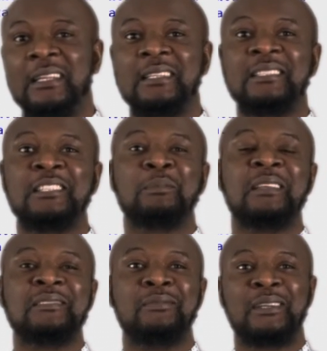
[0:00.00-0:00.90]
and this
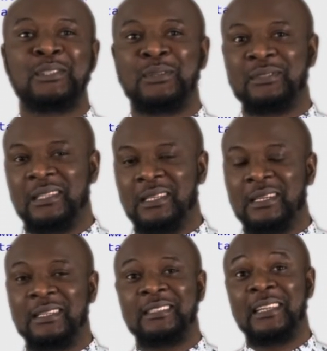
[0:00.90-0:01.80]
displays the version of
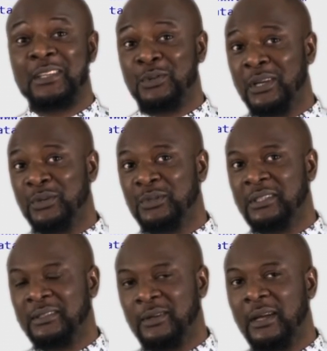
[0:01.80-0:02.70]
Stata that you are using,
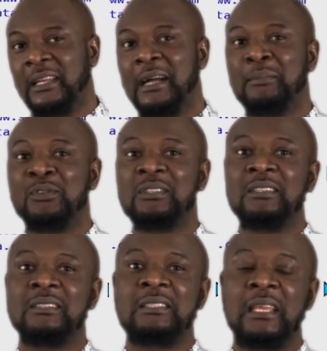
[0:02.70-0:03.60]
alright. I'm
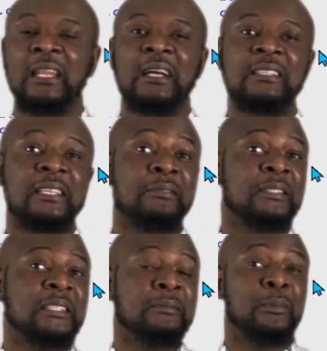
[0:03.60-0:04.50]
using Stata
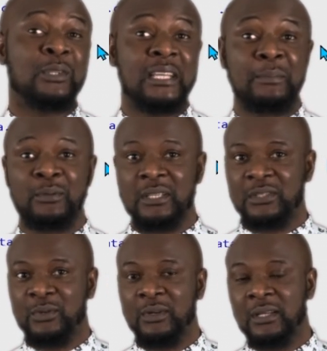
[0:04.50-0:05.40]
17
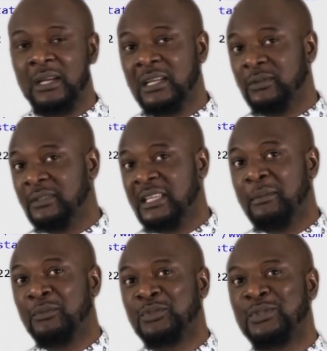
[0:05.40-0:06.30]
multiprocessor as of the
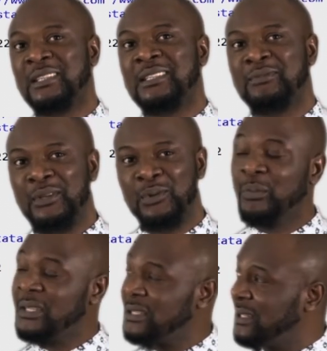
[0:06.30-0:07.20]
time of shooting this video,
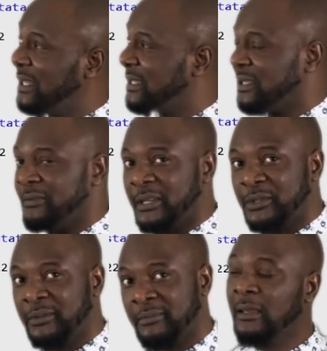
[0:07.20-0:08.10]
which is the latest
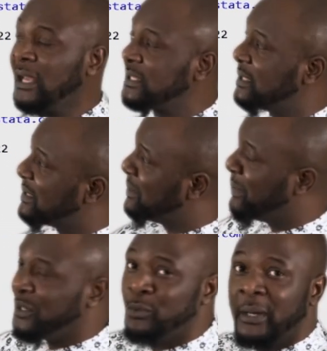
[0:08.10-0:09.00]
version. Next is the
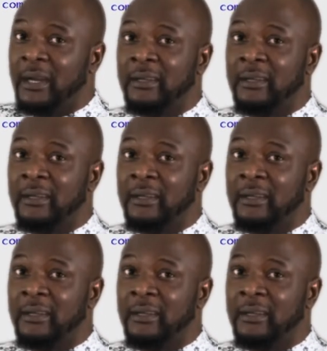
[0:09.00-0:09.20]
menu bar,